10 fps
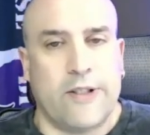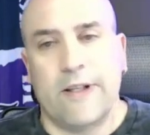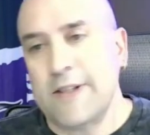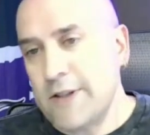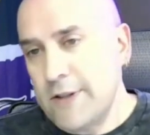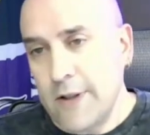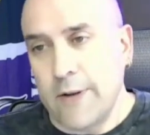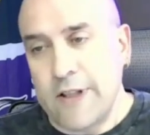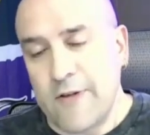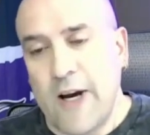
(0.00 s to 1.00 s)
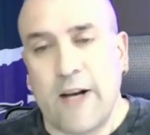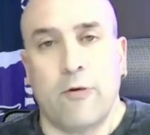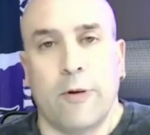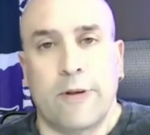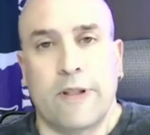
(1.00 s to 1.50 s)
That it's fine if
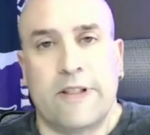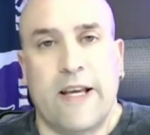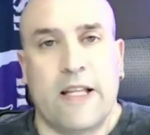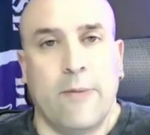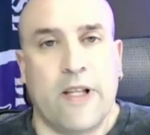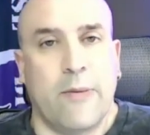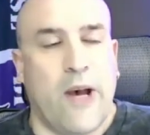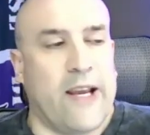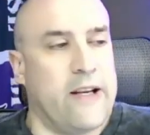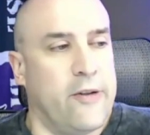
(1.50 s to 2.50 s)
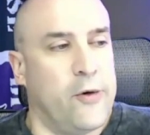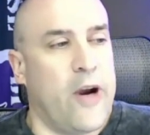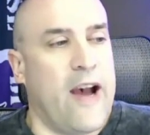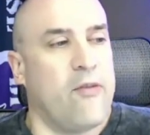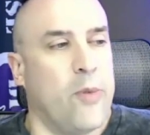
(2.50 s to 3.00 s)
we take them at the back end of the
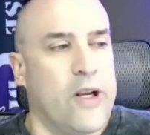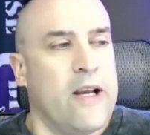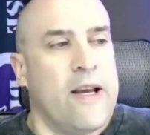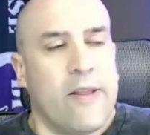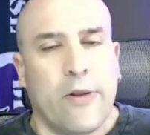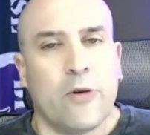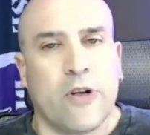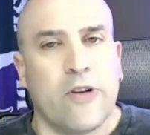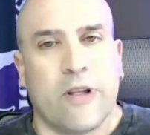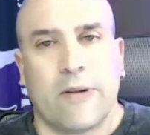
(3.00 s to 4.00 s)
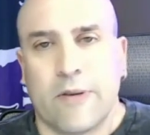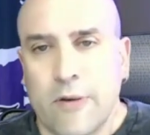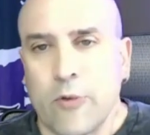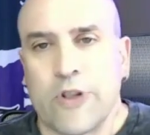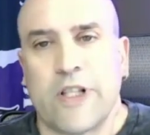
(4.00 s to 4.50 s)
draft, but those aren't the
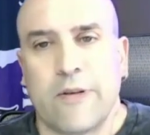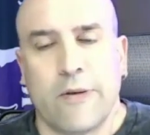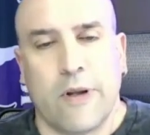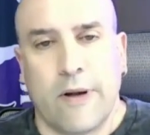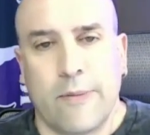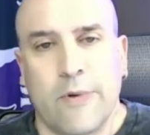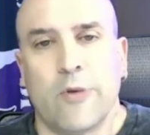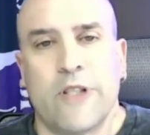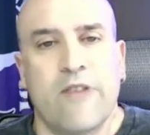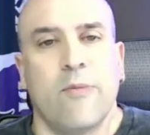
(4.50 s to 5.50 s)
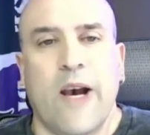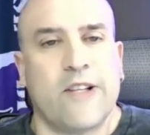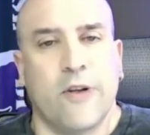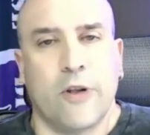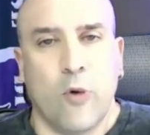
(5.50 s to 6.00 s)
receiving
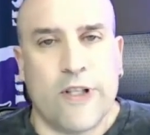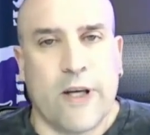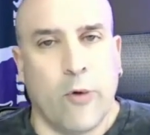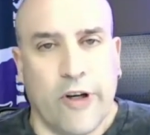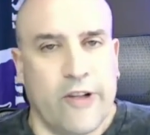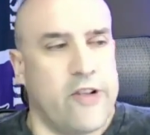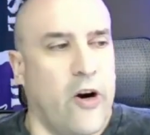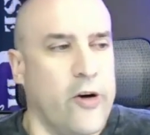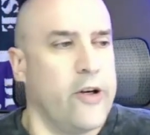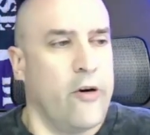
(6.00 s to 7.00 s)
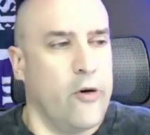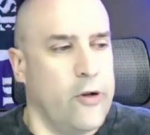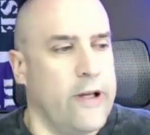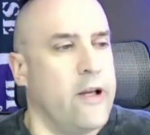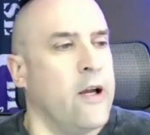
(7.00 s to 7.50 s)
backs aren't the ones that we're going to target early.